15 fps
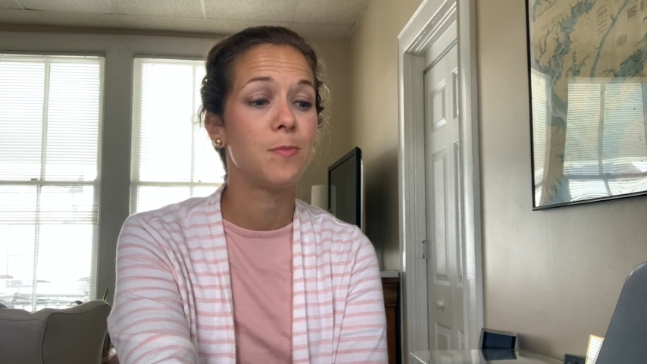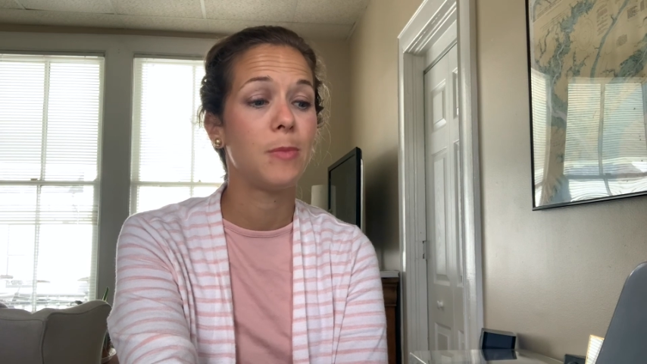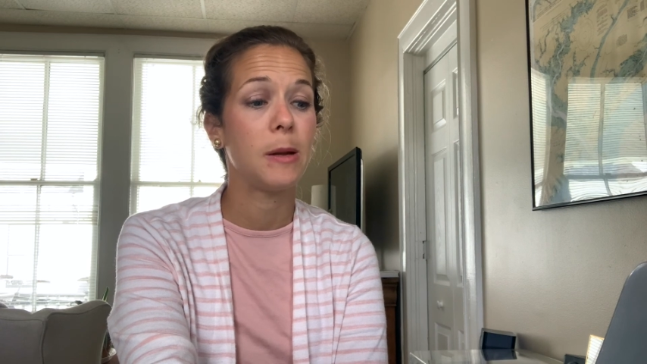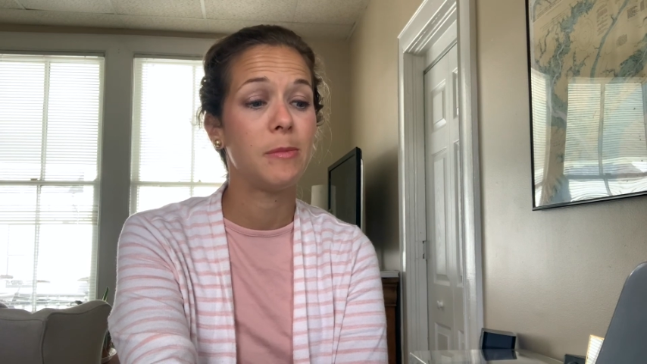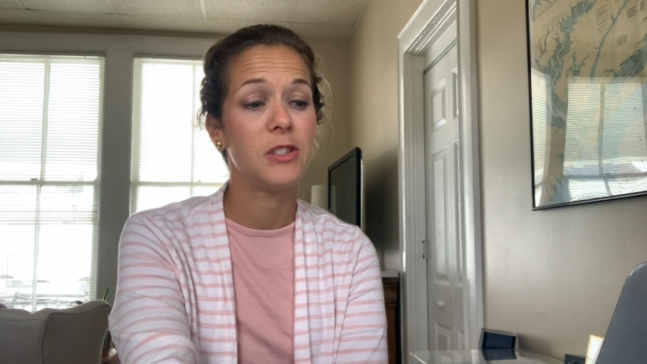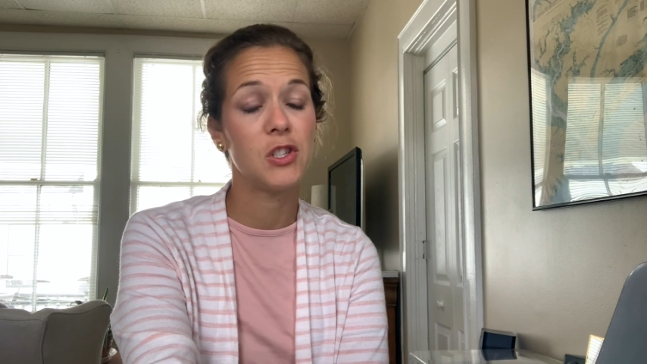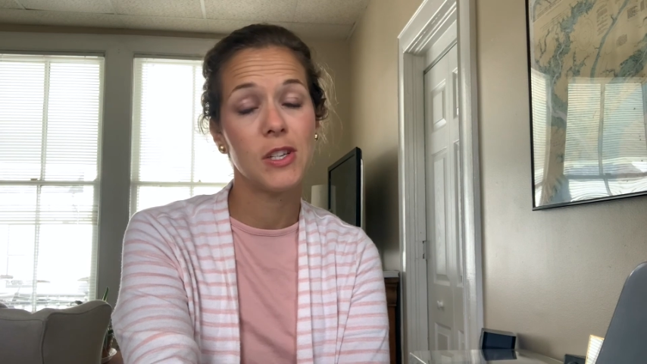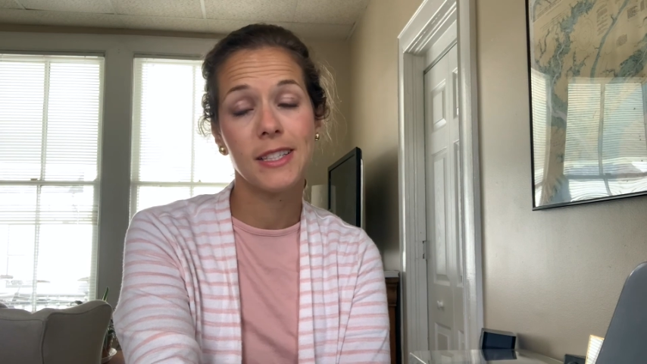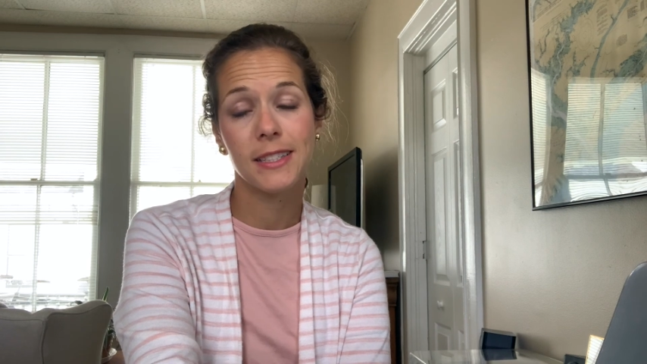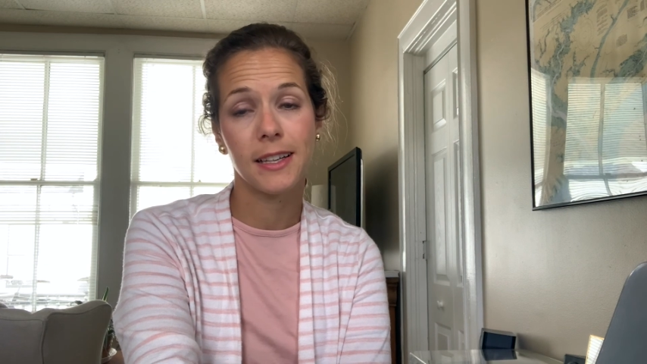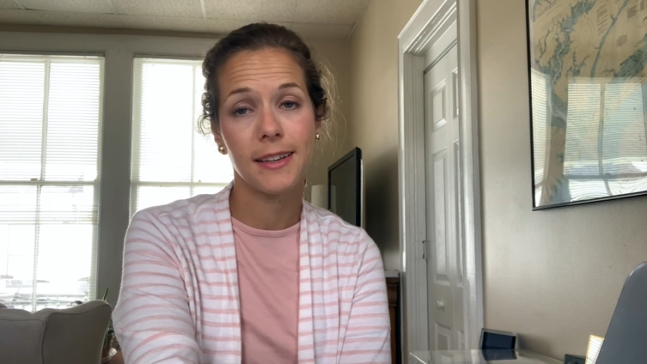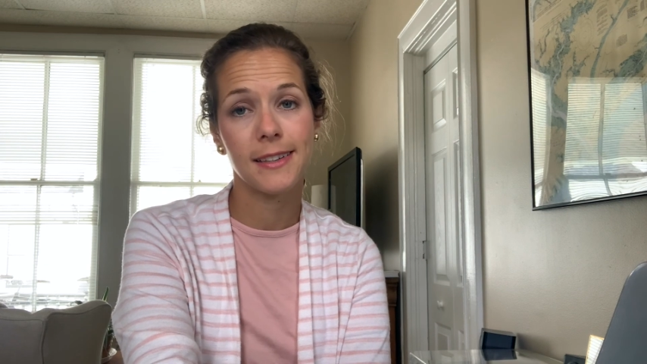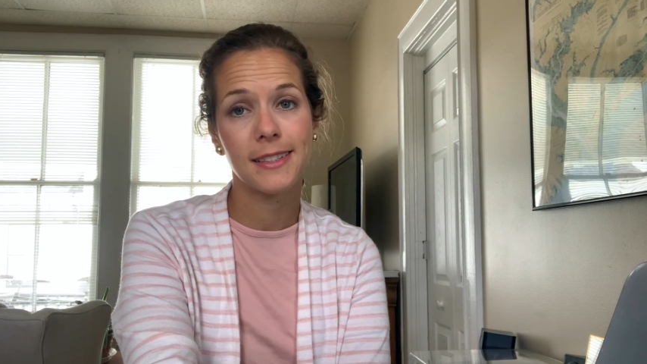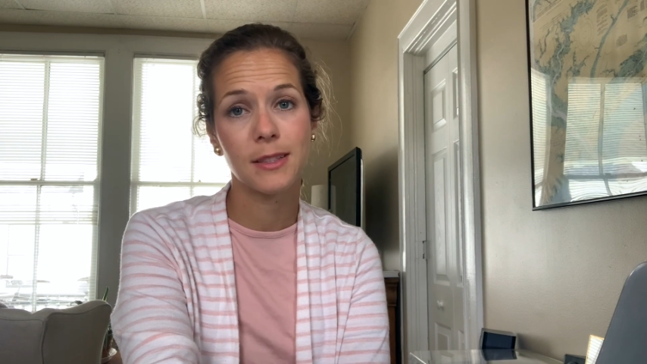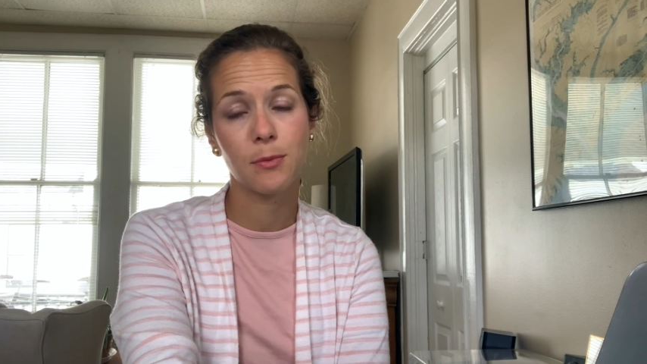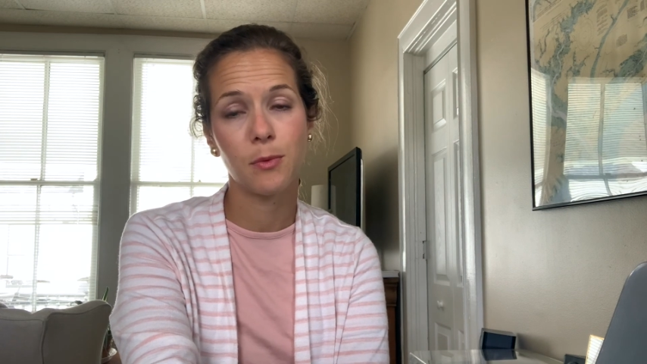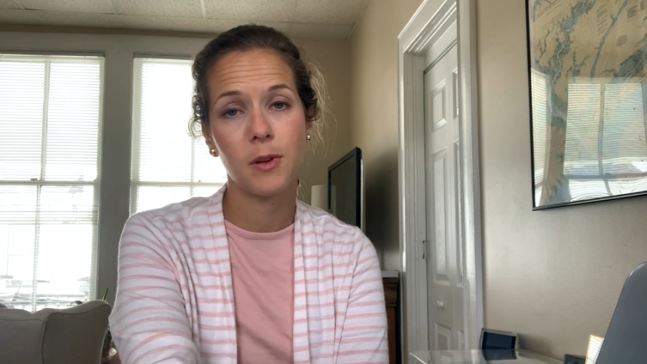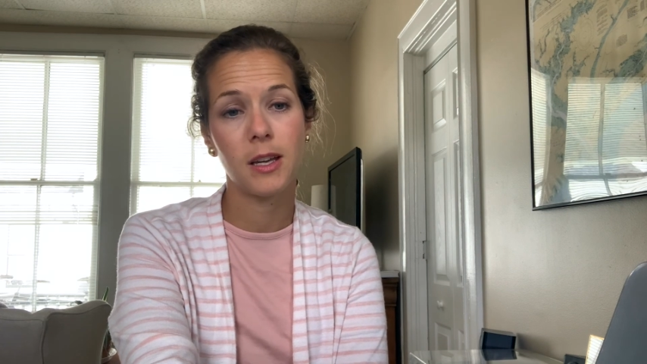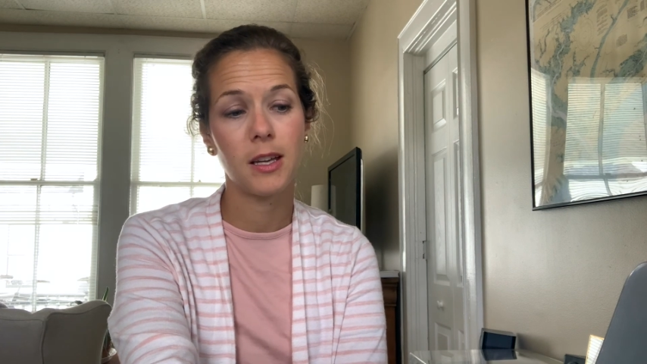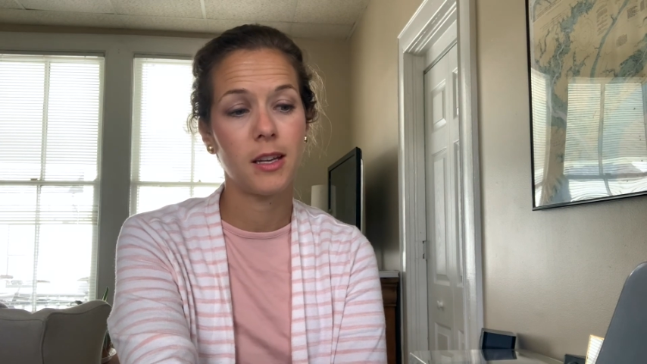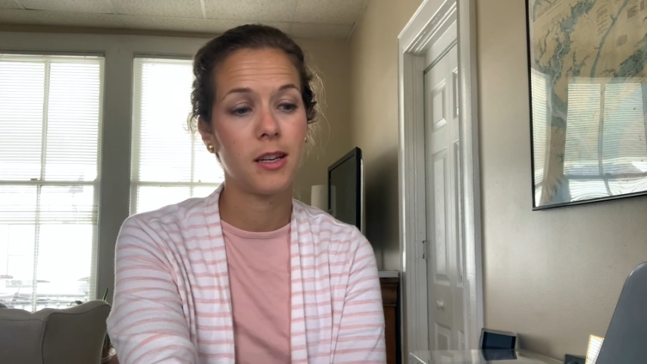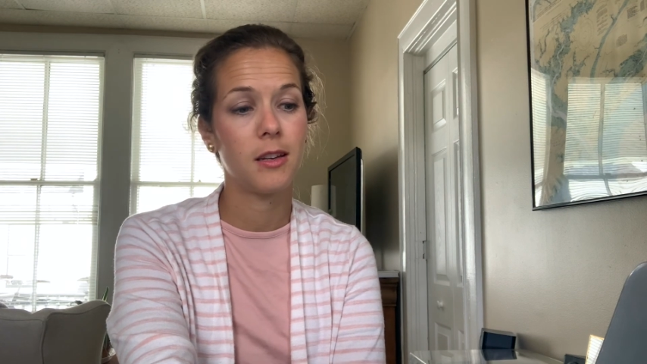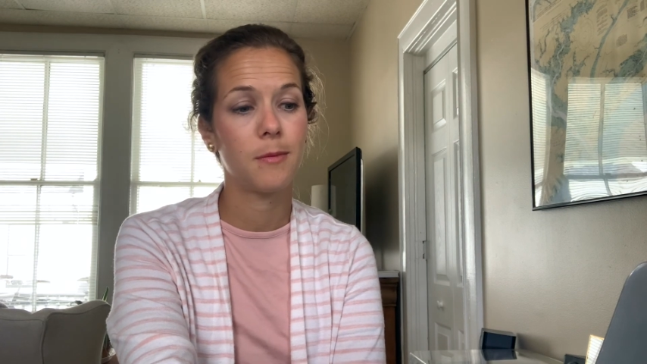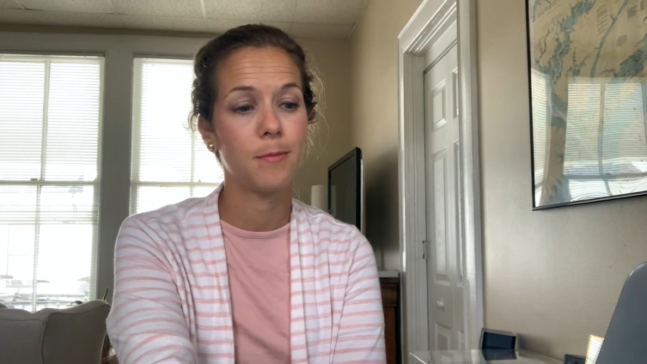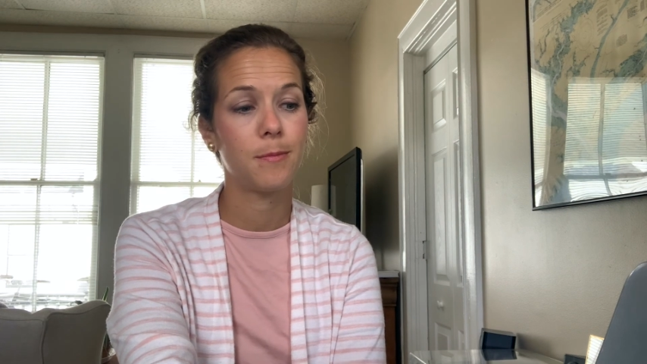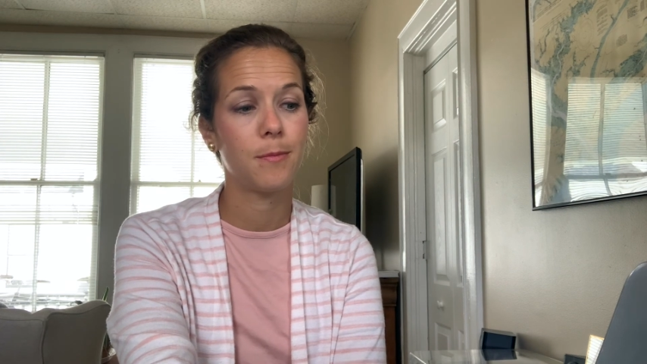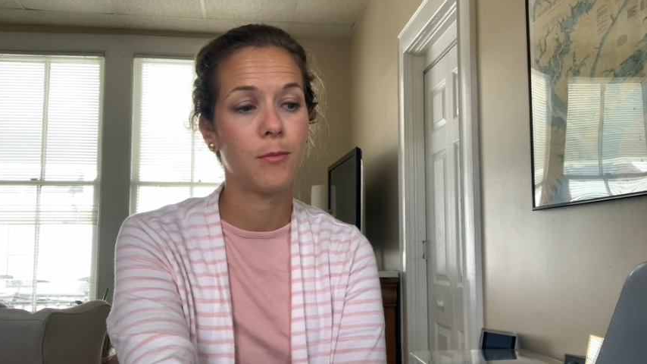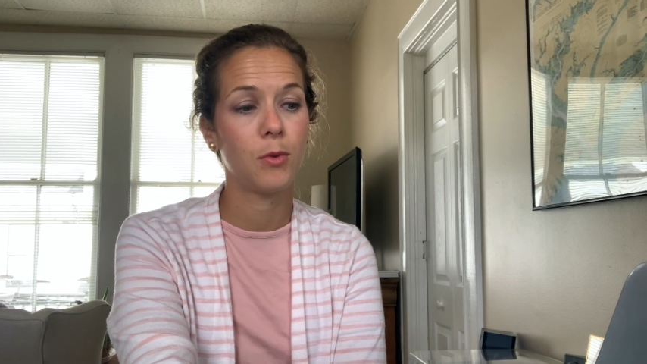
baby Jesus would